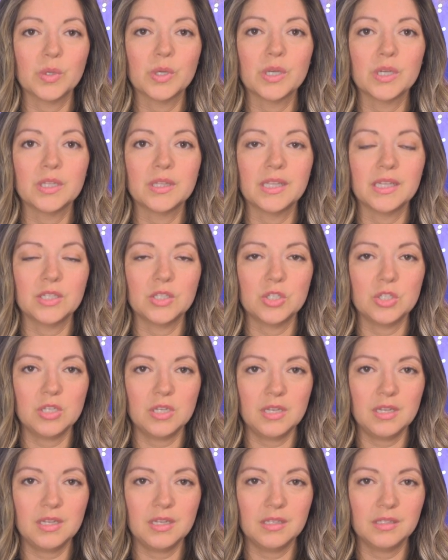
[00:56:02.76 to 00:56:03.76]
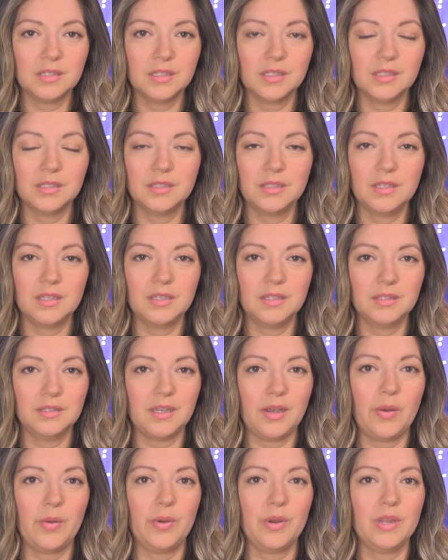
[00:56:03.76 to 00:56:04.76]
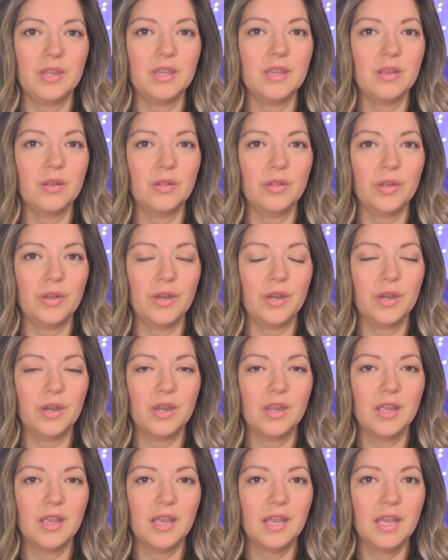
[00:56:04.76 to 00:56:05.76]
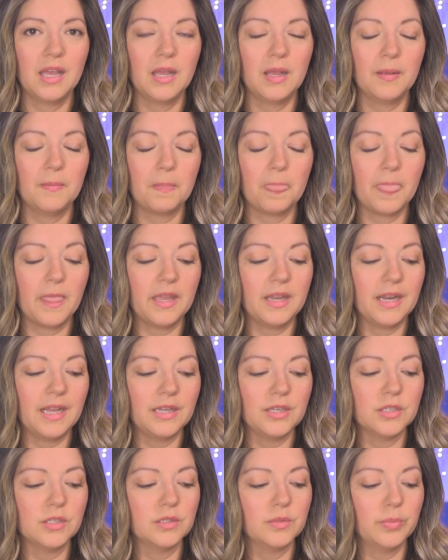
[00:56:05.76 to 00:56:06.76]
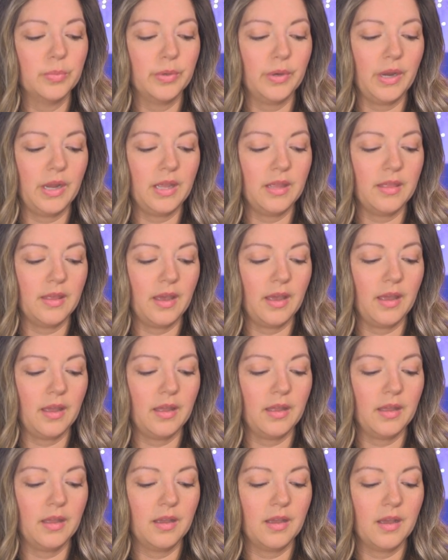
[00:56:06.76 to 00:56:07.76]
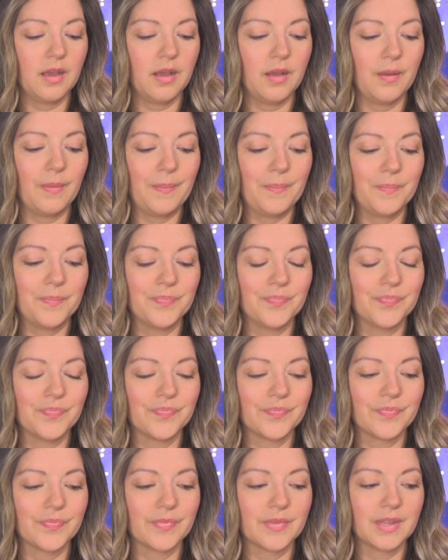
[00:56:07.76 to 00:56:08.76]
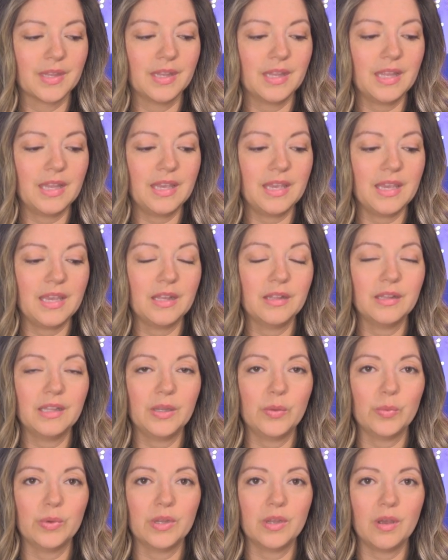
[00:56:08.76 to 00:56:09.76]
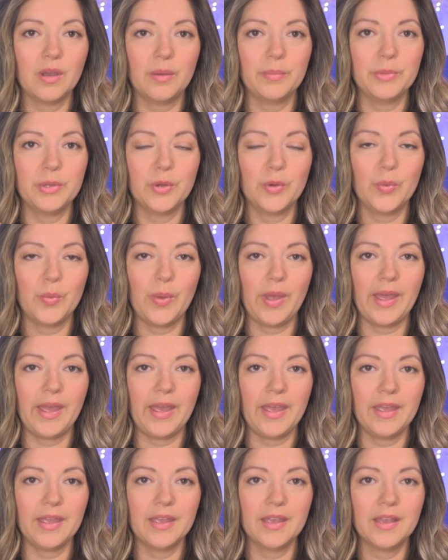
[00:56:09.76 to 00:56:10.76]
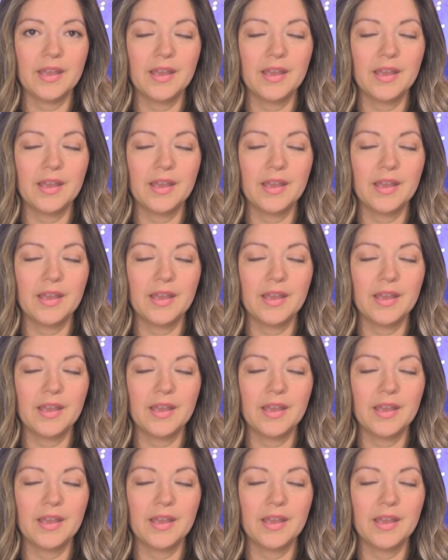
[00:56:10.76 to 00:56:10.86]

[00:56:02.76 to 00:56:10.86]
Word, that Jesus is our healer. And I just pray that um, healing would come your way.